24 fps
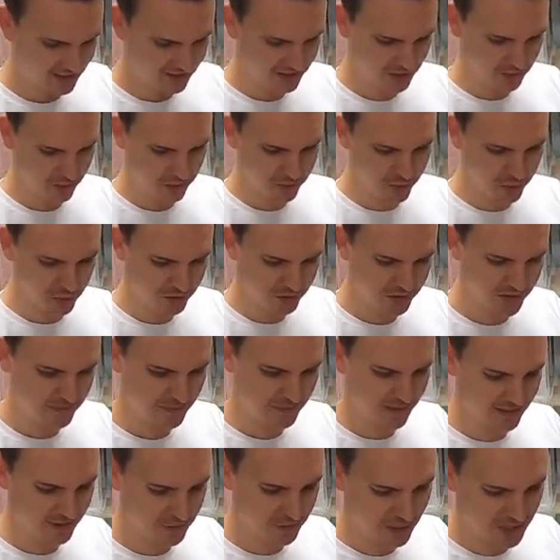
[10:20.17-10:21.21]
Someone thought she
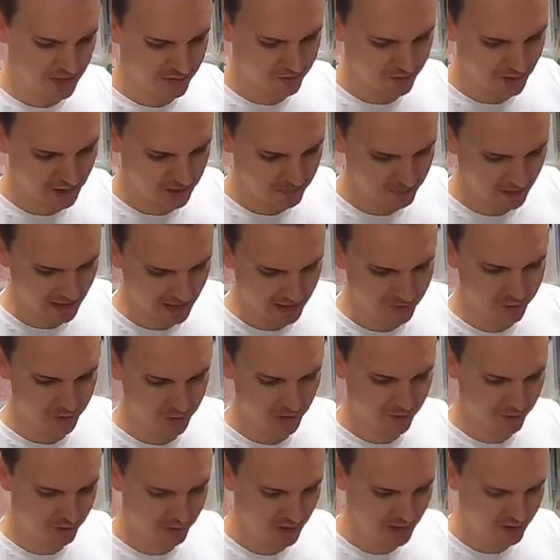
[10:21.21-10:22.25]
meant £25 for
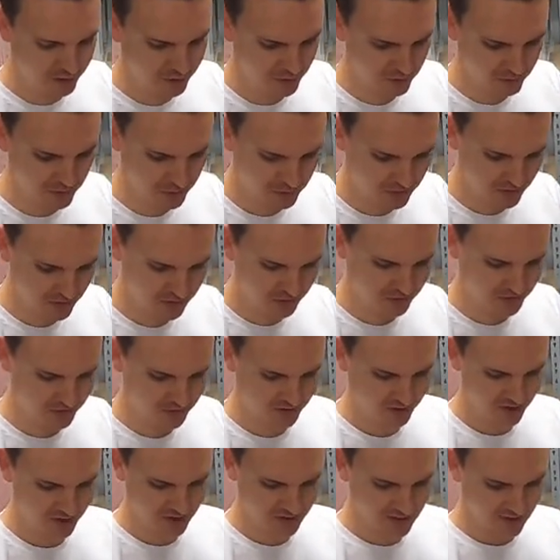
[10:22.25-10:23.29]
the free football
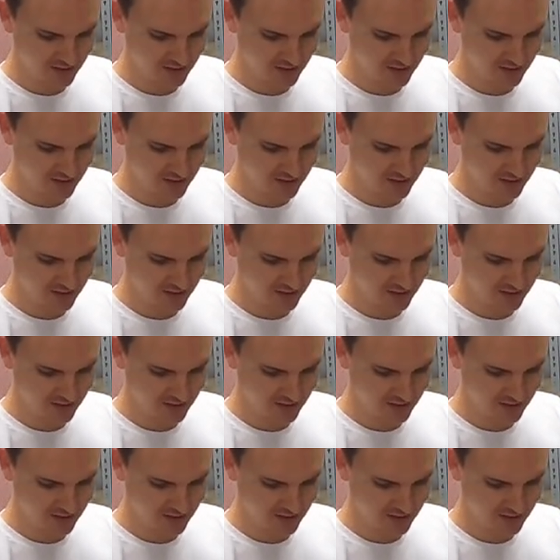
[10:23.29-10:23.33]
boots.